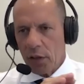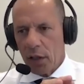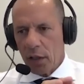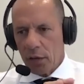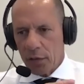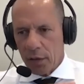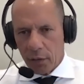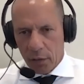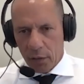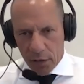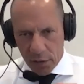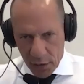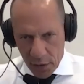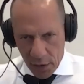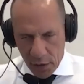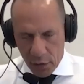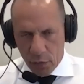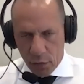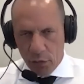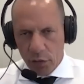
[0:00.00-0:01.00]
They're
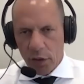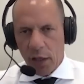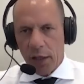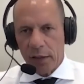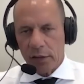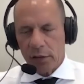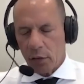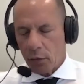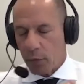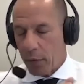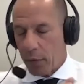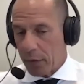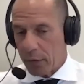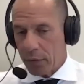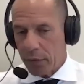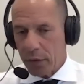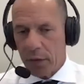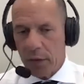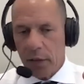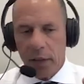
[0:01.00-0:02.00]
energized
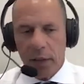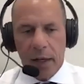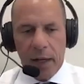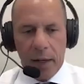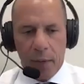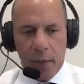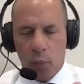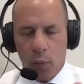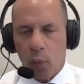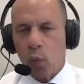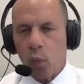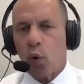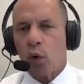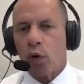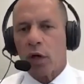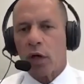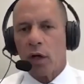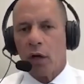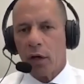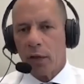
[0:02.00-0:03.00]
around it, and we're
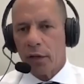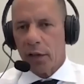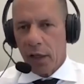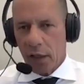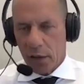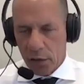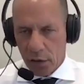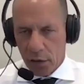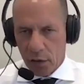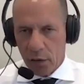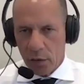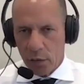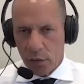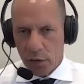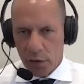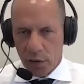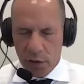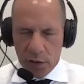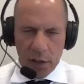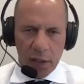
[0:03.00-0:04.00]
working on the
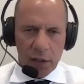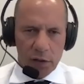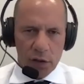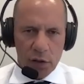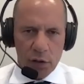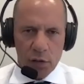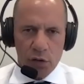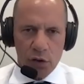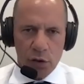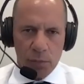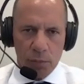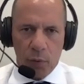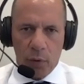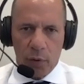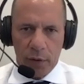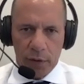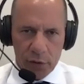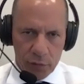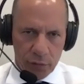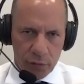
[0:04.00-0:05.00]
execution. The execution
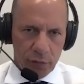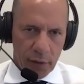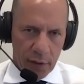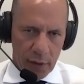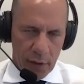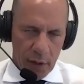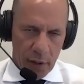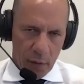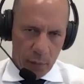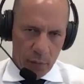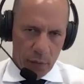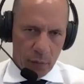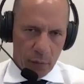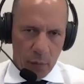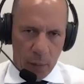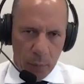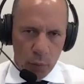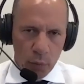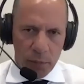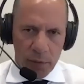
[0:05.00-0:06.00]
part is really where the
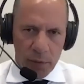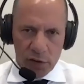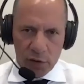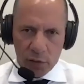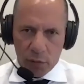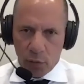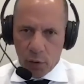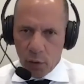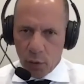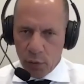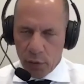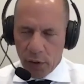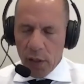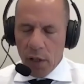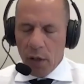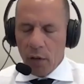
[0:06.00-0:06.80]
rubber meets the road.